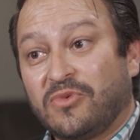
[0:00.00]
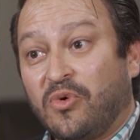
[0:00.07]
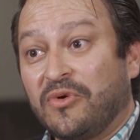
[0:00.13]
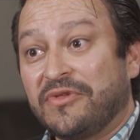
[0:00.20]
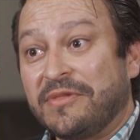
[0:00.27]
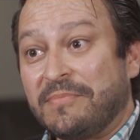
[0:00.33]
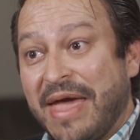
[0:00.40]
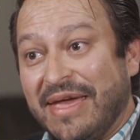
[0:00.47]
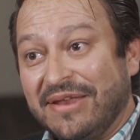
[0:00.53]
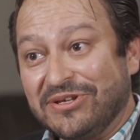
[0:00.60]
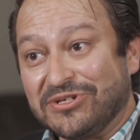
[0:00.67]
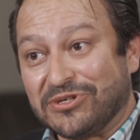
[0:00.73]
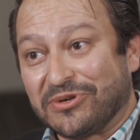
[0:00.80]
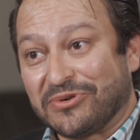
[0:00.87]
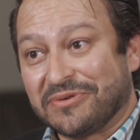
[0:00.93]
or the
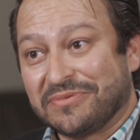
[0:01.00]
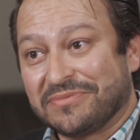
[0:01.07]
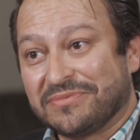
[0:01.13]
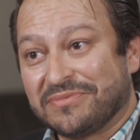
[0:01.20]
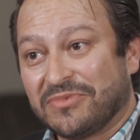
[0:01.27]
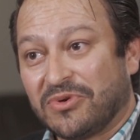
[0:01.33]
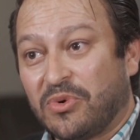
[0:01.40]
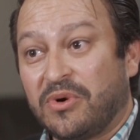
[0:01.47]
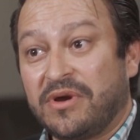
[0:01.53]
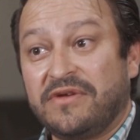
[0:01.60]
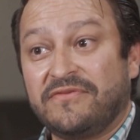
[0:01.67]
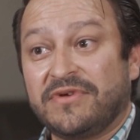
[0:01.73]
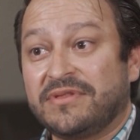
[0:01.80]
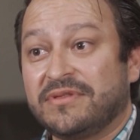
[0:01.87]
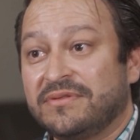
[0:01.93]
manager, or
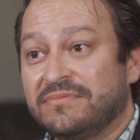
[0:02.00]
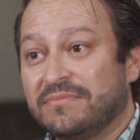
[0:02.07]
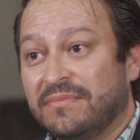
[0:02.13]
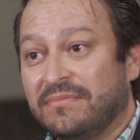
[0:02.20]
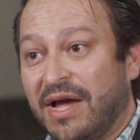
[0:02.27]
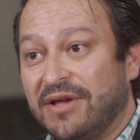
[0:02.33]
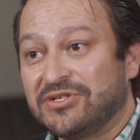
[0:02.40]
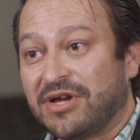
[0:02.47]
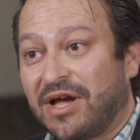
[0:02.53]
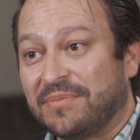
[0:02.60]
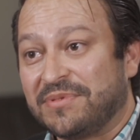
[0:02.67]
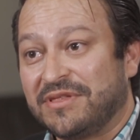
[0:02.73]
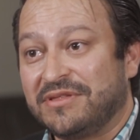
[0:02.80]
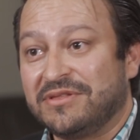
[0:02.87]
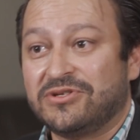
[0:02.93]
even my job,
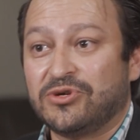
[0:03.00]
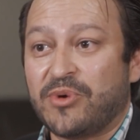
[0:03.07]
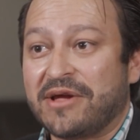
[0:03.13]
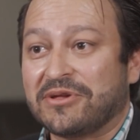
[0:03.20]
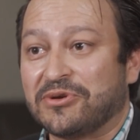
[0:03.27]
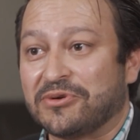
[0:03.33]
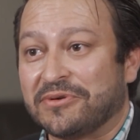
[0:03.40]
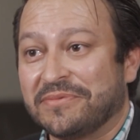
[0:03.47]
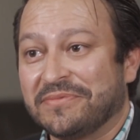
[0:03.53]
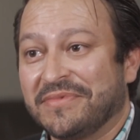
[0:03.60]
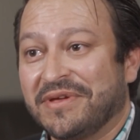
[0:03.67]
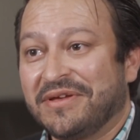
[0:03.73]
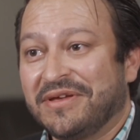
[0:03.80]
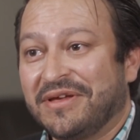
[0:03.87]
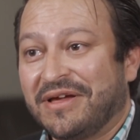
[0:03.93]
the director.
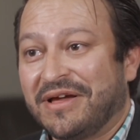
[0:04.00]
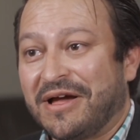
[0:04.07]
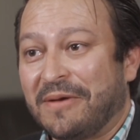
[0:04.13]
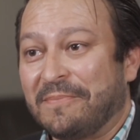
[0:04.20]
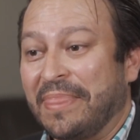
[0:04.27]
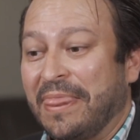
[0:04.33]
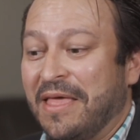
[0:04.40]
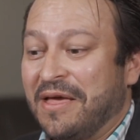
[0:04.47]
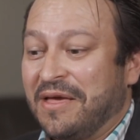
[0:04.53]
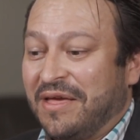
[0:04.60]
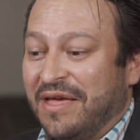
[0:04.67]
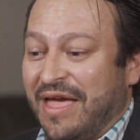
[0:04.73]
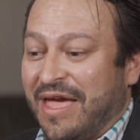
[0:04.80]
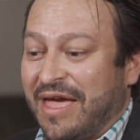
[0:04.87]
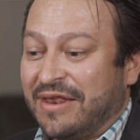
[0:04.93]

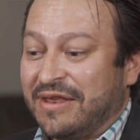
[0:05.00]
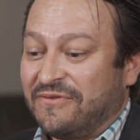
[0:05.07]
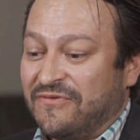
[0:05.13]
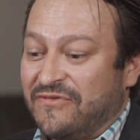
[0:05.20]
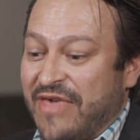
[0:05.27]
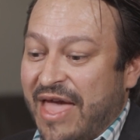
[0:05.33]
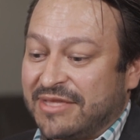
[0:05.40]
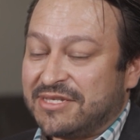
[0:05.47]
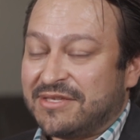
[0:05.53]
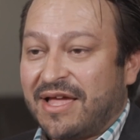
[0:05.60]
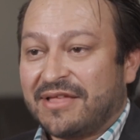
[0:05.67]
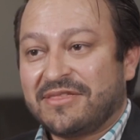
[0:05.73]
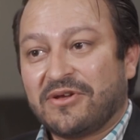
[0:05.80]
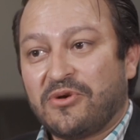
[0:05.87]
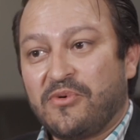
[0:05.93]
And if that's
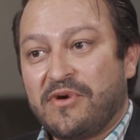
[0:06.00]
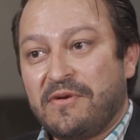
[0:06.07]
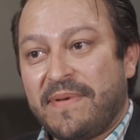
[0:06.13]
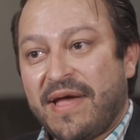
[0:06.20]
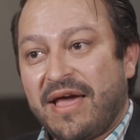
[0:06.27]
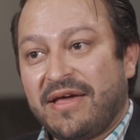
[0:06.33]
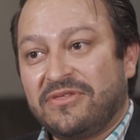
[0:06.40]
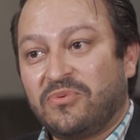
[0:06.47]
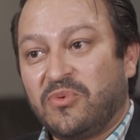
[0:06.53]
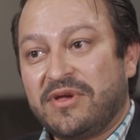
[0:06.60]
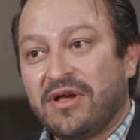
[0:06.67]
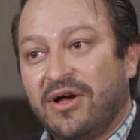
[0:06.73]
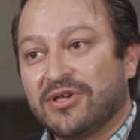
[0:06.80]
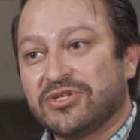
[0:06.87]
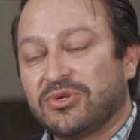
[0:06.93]
not the career path, we
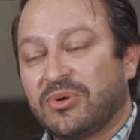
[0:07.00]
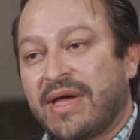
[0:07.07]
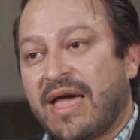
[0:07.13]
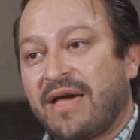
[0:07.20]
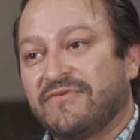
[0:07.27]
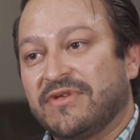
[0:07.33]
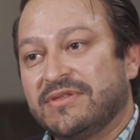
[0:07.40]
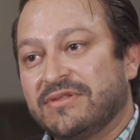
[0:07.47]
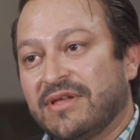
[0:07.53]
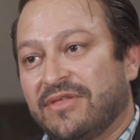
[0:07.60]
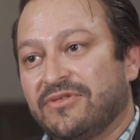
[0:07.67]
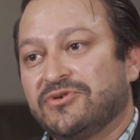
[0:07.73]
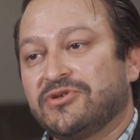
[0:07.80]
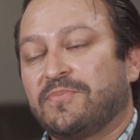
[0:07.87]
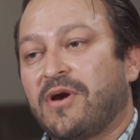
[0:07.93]
also have
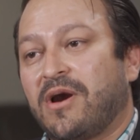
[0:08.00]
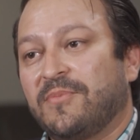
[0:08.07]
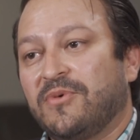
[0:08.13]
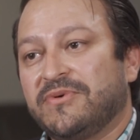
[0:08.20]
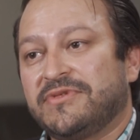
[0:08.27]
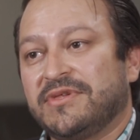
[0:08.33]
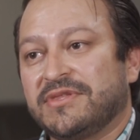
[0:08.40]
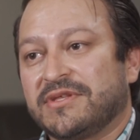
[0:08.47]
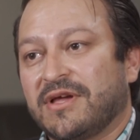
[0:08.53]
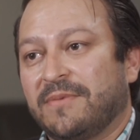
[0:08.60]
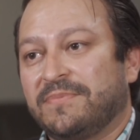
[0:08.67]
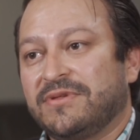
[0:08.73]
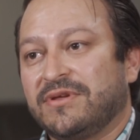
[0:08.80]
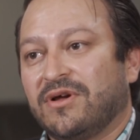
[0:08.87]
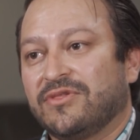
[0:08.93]
another department within the
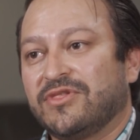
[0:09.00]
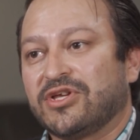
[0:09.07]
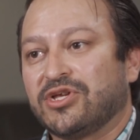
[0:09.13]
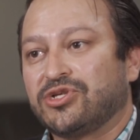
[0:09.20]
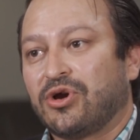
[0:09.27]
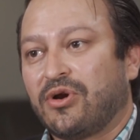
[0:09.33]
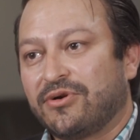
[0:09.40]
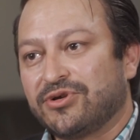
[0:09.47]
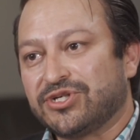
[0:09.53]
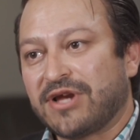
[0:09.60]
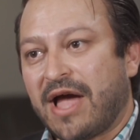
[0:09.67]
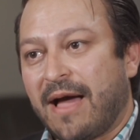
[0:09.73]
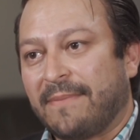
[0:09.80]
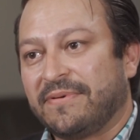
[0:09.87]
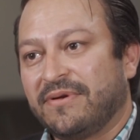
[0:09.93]
company called the guitar
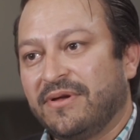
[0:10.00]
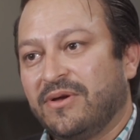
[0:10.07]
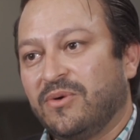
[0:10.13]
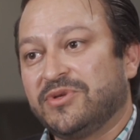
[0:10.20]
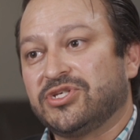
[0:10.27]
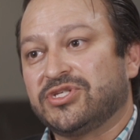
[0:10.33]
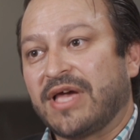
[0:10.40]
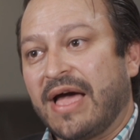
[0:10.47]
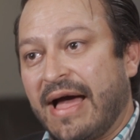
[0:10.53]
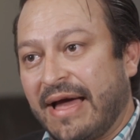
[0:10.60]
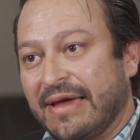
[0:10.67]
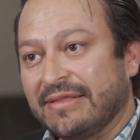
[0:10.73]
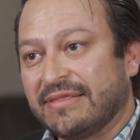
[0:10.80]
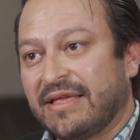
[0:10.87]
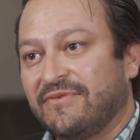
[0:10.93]
shop, which is
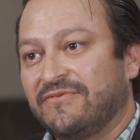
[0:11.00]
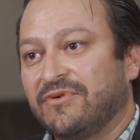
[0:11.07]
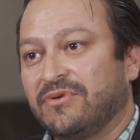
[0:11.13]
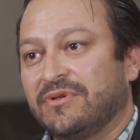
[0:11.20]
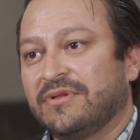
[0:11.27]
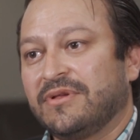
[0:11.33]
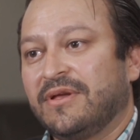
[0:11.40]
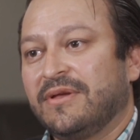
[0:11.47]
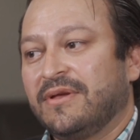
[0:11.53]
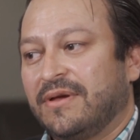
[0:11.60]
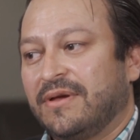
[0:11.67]
high level